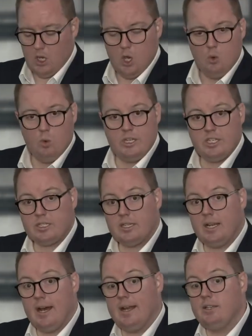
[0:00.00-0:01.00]
We're just
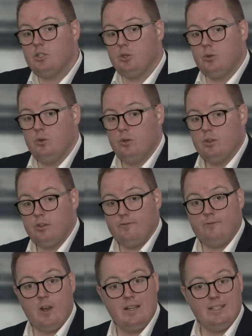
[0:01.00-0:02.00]
going to undo the
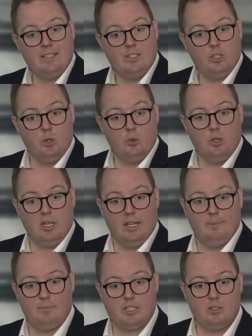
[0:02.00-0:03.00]
front two
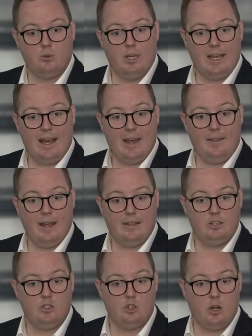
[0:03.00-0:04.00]
clips to allow that
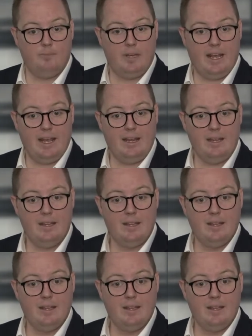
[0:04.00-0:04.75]
to drop down